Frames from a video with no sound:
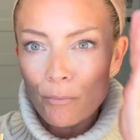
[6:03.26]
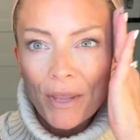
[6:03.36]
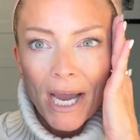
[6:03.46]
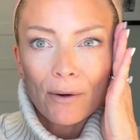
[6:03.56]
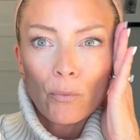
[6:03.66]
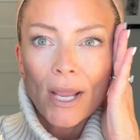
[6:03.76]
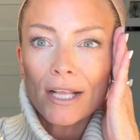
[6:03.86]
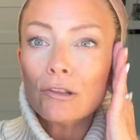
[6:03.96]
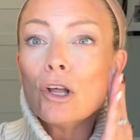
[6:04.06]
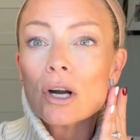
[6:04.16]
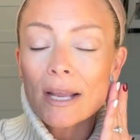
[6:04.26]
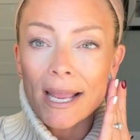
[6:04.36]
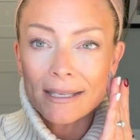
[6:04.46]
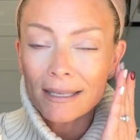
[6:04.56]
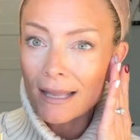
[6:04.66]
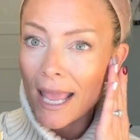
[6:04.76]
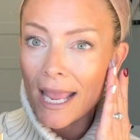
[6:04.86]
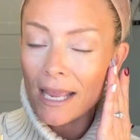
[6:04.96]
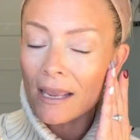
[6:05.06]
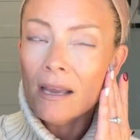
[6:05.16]
that wig look and
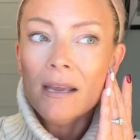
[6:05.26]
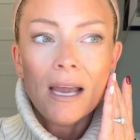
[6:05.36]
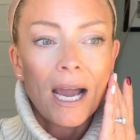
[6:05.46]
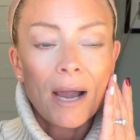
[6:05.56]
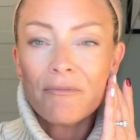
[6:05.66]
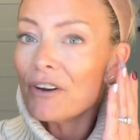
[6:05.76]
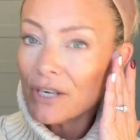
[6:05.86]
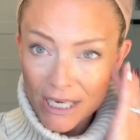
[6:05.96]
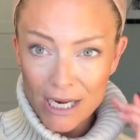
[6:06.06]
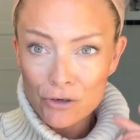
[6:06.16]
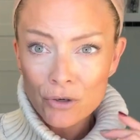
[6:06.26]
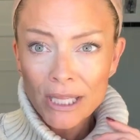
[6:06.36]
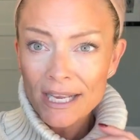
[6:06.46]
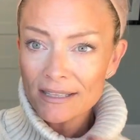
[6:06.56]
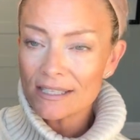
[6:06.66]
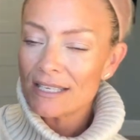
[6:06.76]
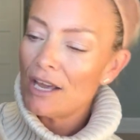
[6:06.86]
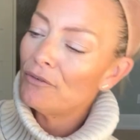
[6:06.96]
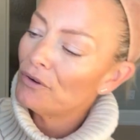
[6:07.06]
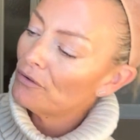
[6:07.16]
lay um, very naturally at the side
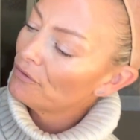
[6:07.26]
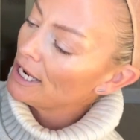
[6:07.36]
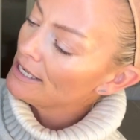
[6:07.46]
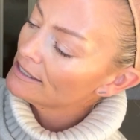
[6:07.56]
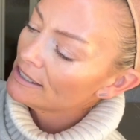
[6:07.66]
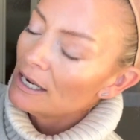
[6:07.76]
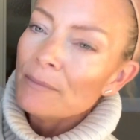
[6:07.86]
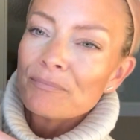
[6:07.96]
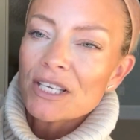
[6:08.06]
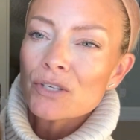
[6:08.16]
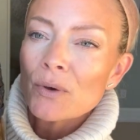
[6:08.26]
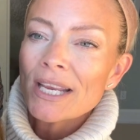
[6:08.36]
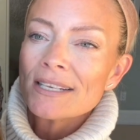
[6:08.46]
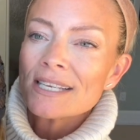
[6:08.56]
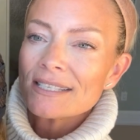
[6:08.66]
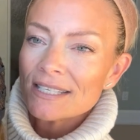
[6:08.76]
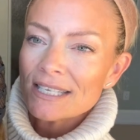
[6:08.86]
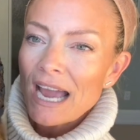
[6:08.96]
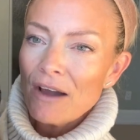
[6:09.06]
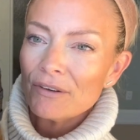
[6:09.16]
of your face. This wig doesn't
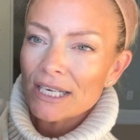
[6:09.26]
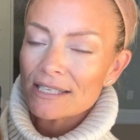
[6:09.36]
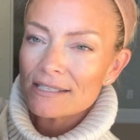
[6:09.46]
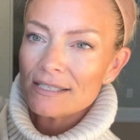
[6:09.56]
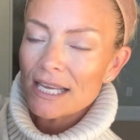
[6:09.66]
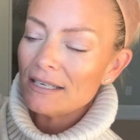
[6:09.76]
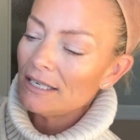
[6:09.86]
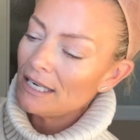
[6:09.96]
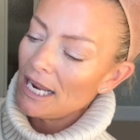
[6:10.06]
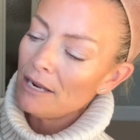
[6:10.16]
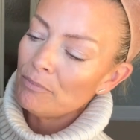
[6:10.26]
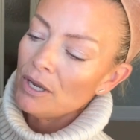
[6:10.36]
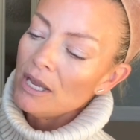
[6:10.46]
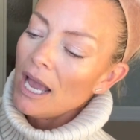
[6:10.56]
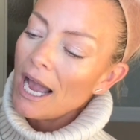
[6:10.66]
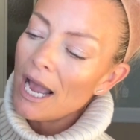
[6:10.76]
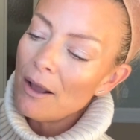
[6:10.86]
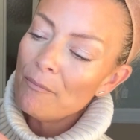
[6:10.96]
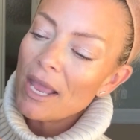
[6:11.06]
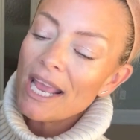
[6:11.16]
have an extended nape,
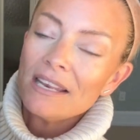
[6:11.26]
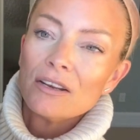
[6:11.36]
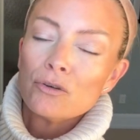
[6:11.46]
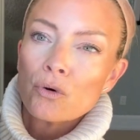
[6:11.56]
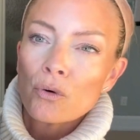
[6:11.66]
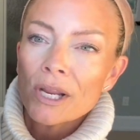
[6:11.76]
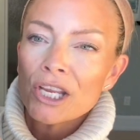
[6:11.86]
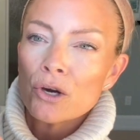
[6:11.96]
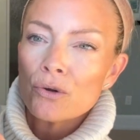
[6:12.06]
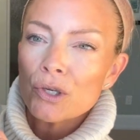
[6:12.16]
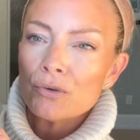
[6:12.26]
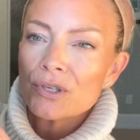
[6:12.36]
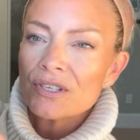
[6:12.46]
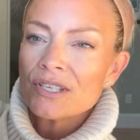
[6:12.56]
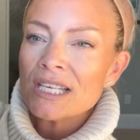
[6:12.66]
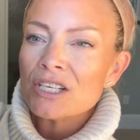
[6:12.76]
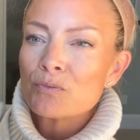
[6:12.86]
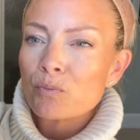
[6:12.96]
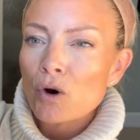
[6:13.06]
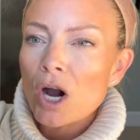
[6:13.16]
um, and Noriko uses these
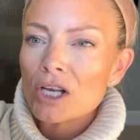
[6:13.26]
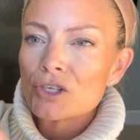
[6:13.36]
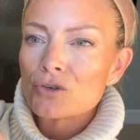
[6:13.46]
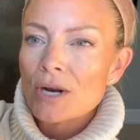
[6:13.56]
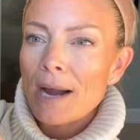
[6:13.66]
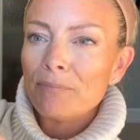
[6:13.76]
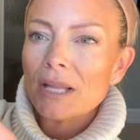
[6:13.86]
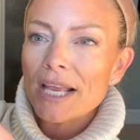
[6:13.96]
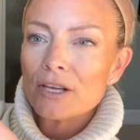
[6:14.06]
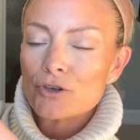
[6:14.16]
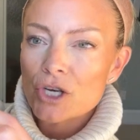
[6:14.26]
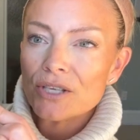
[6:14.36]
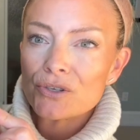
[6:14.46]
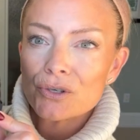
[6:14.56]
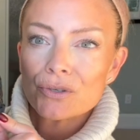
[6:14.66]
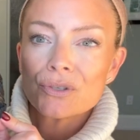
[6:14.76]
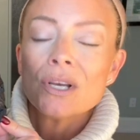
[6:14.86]
bra strap-like adjusters.